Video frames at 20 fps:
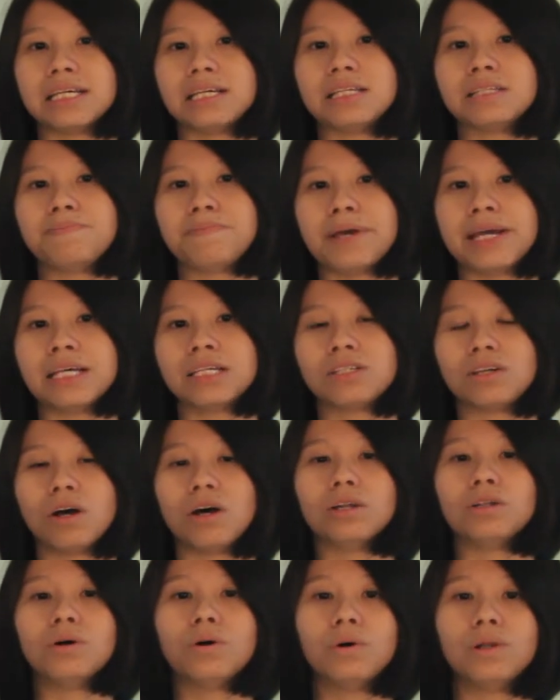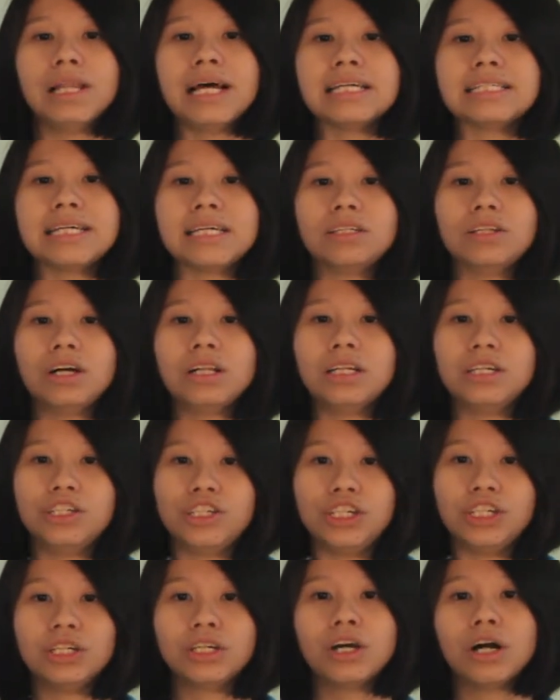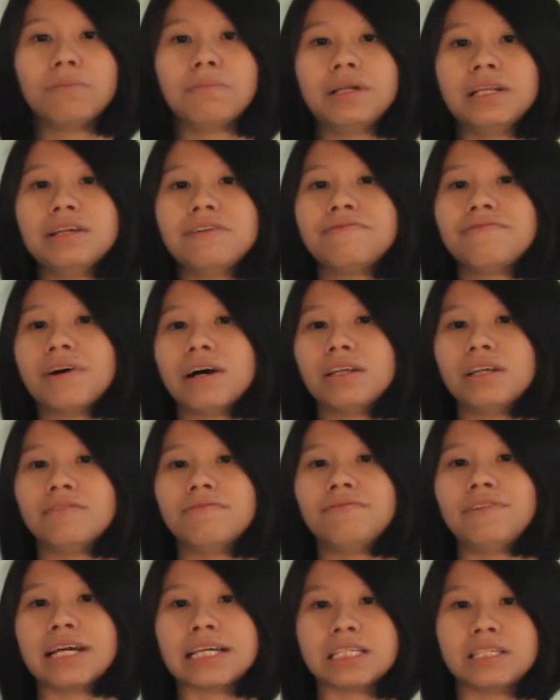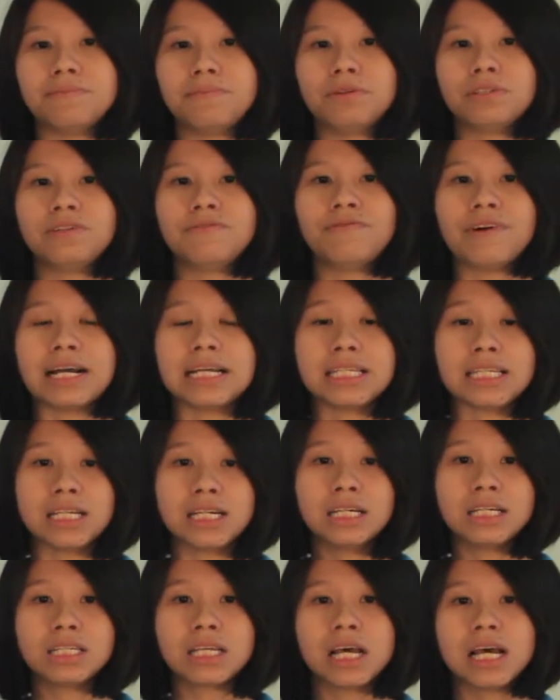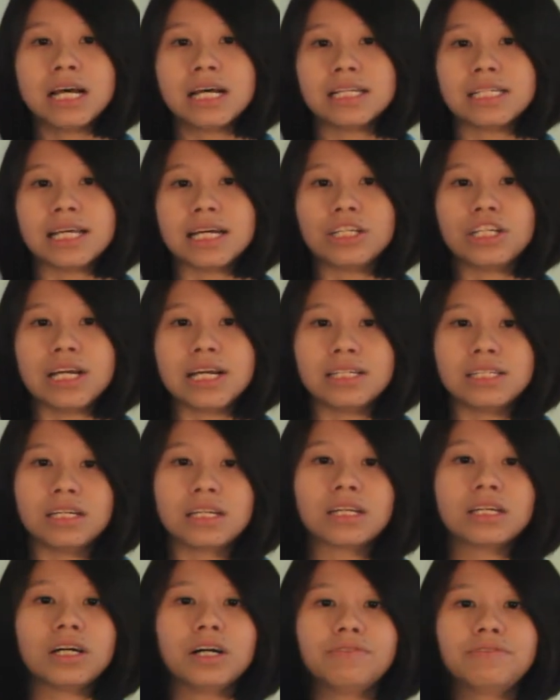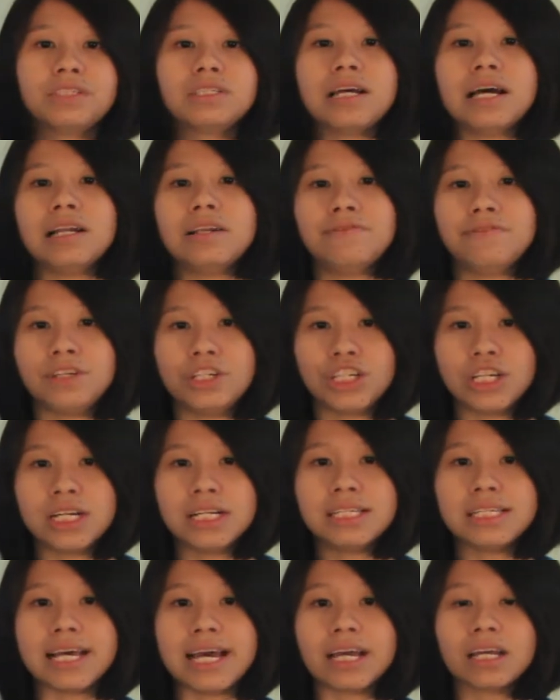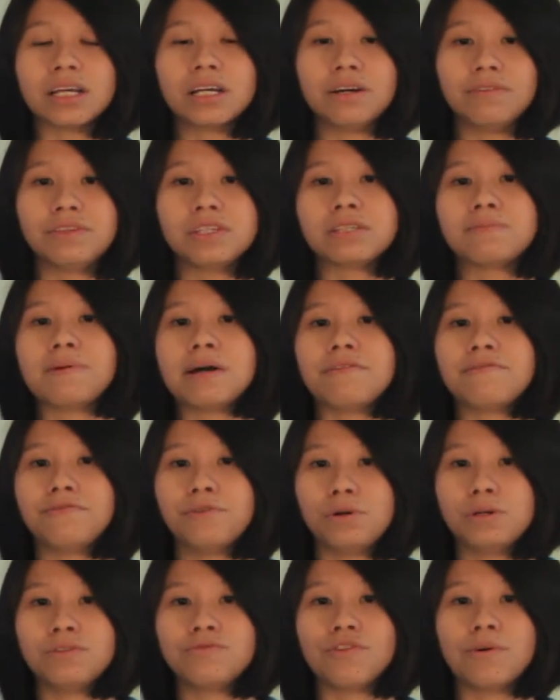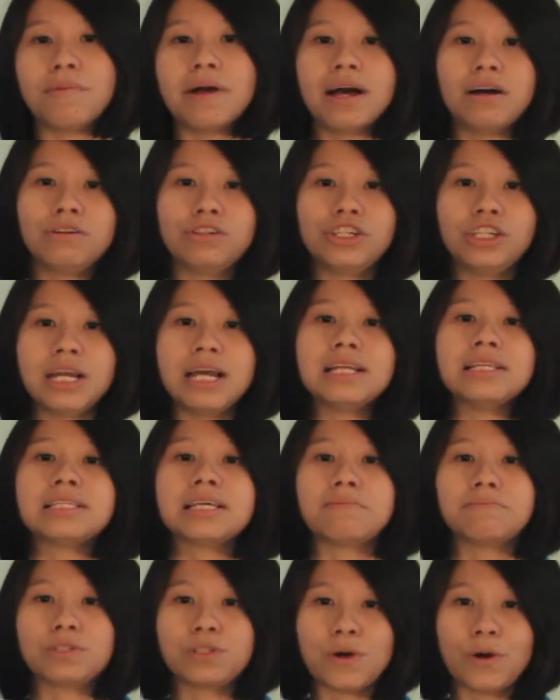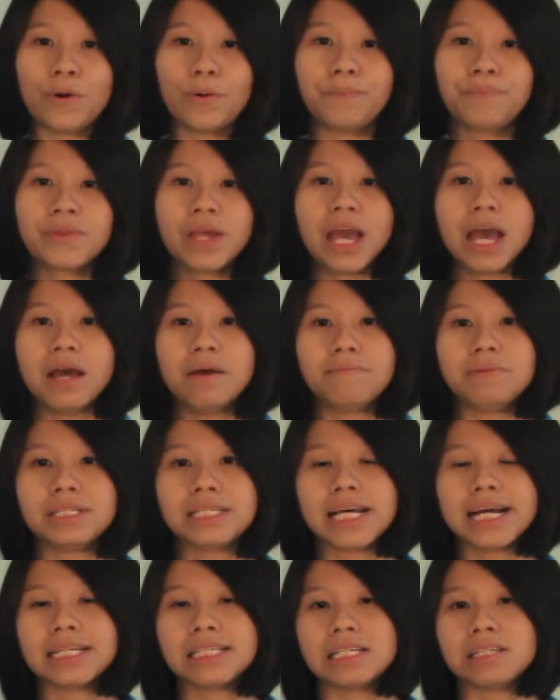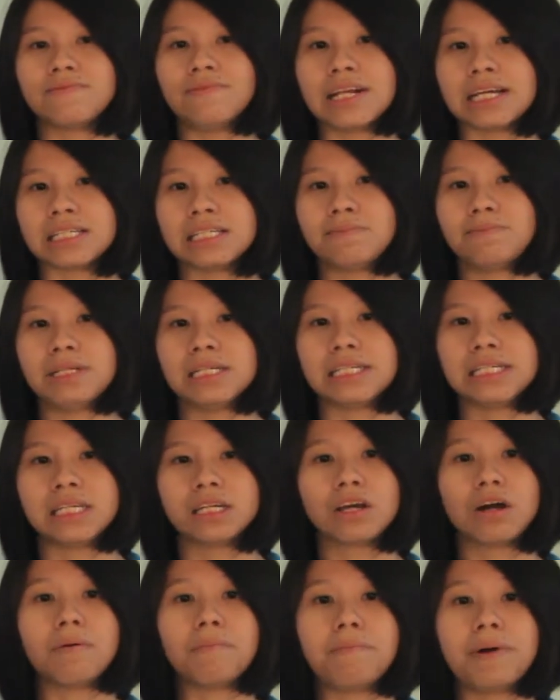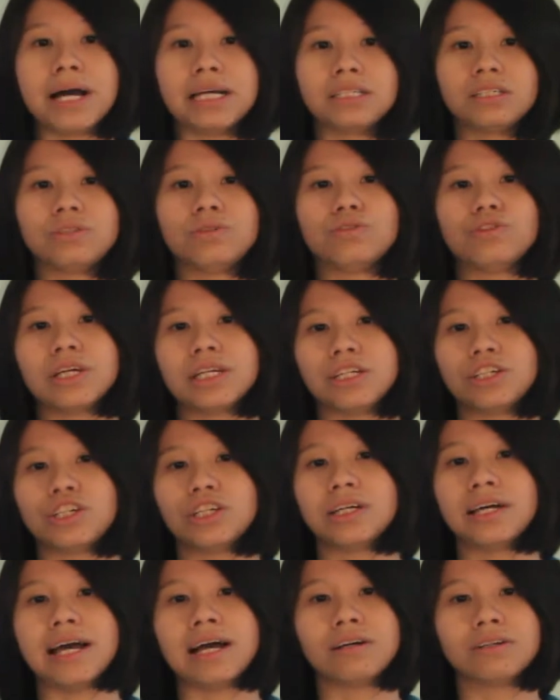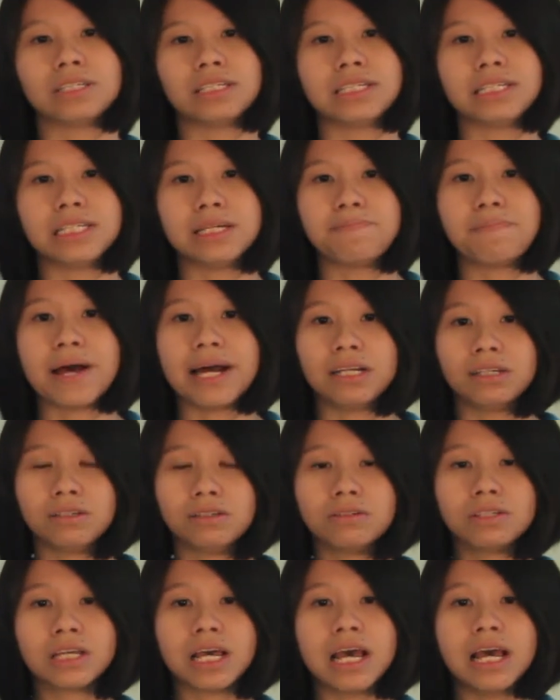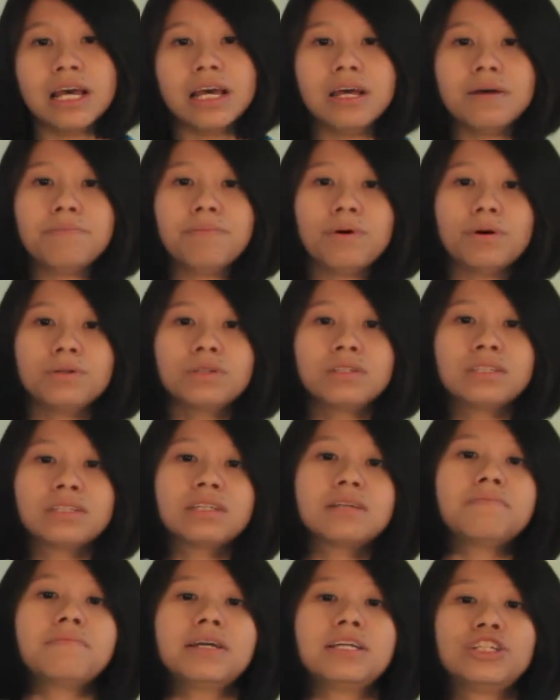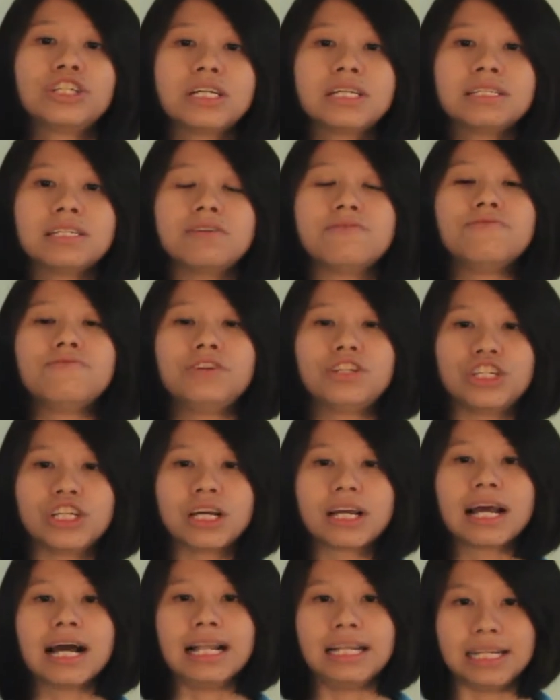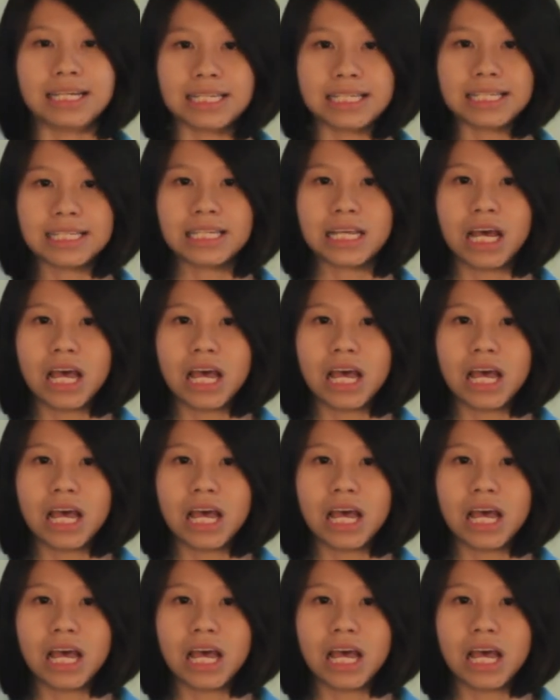is based on OLED technology commonly found in flexible devices such as the curved televisions and curved smartphones from LG and Samsung. Besides its flexibility compared to traditional LCD panels, it boasts images in richer colors.